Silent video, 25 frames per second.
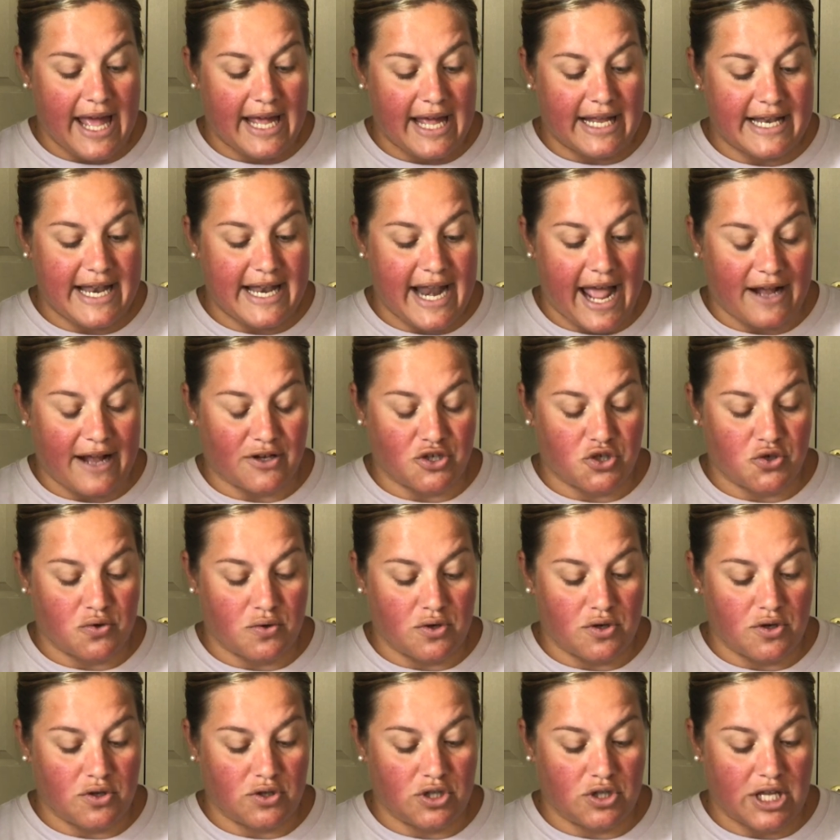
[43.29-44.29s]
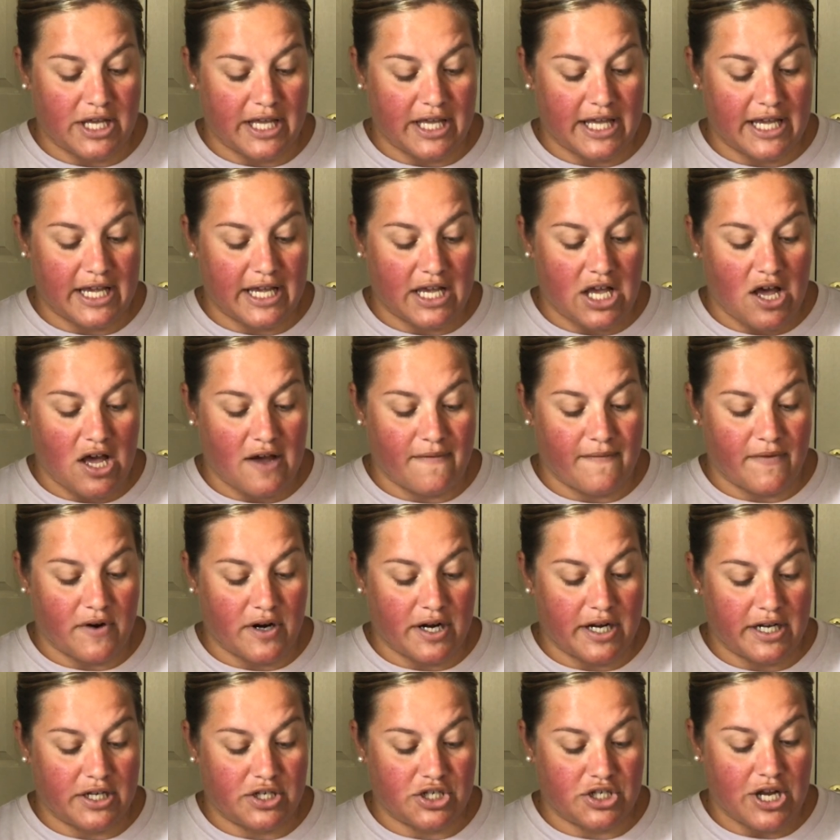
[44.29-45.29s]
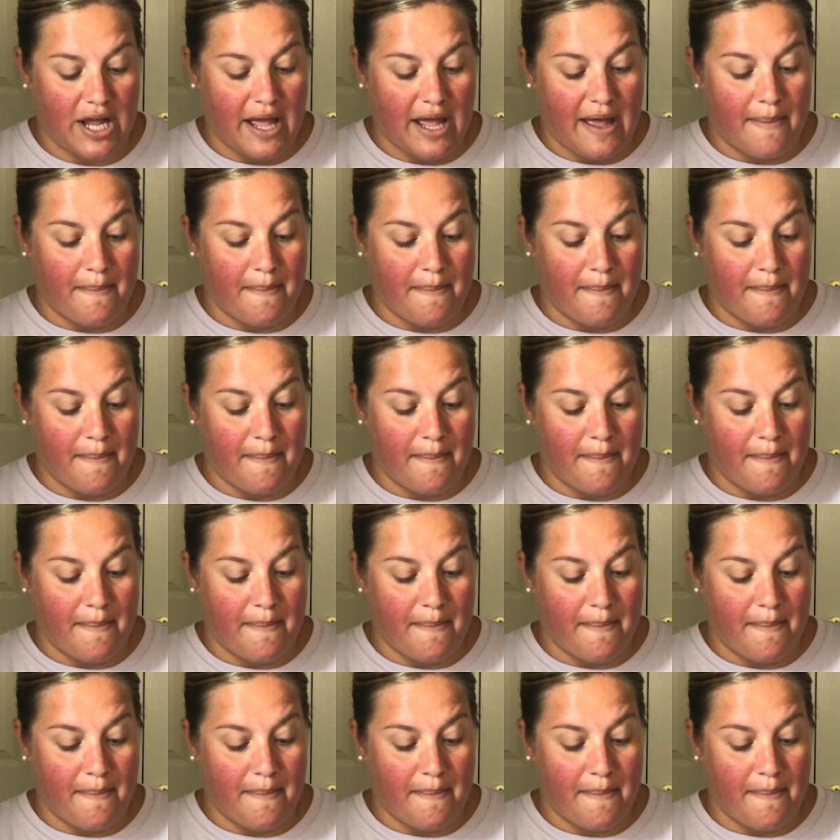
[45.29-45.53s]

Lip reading: natural looking coverage,